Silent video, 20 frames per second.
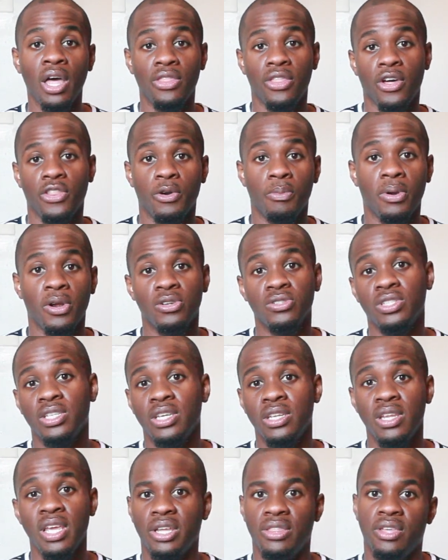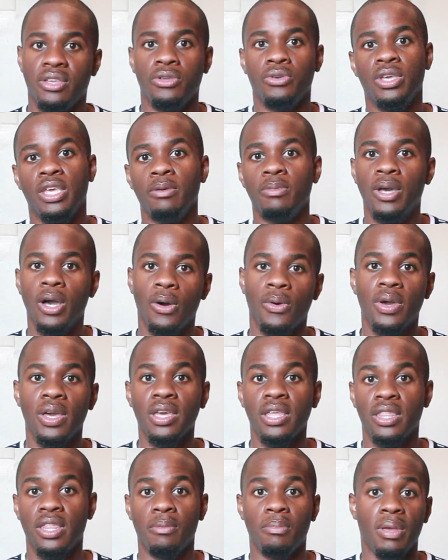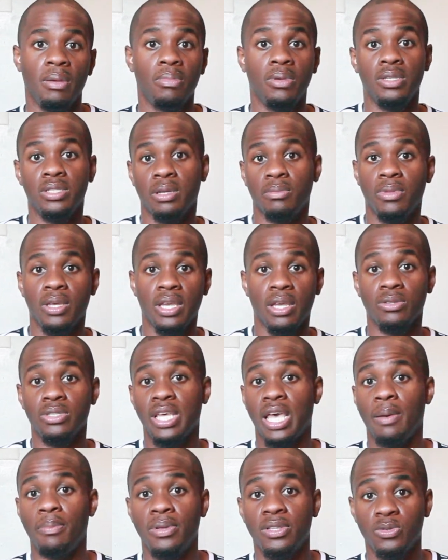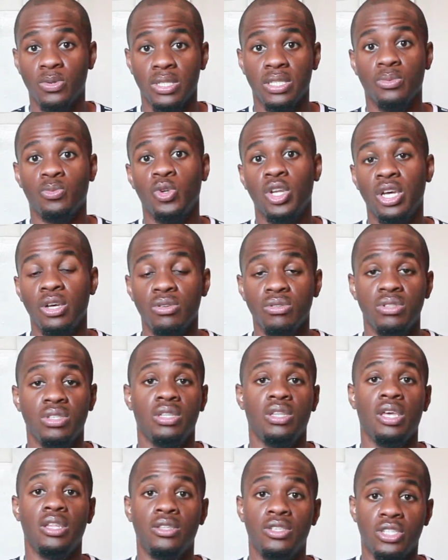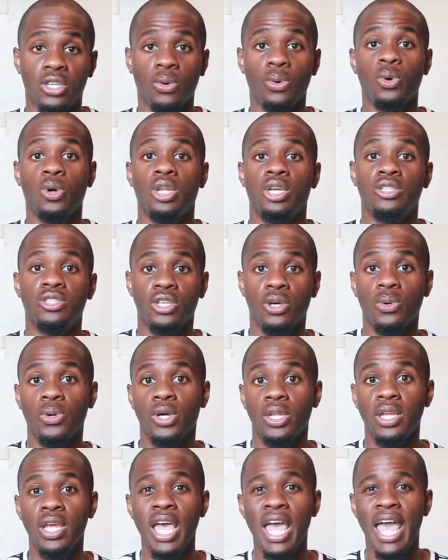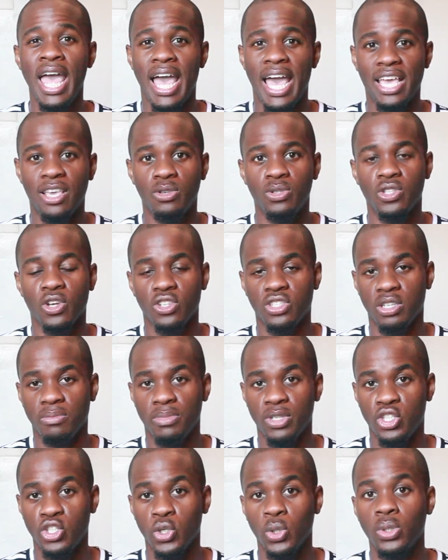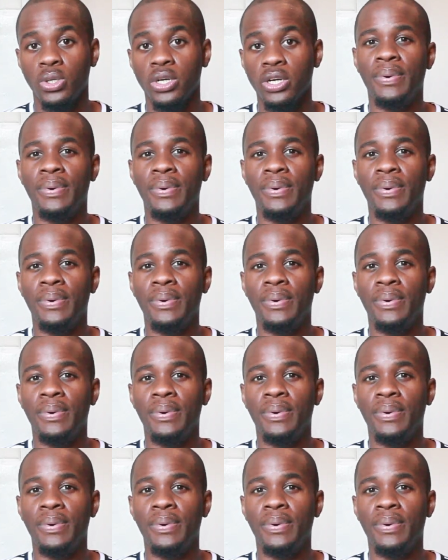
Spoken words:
the other person, and then you keep going and then maybe something else happens with someone else, and then so on and so on, and you start to mature.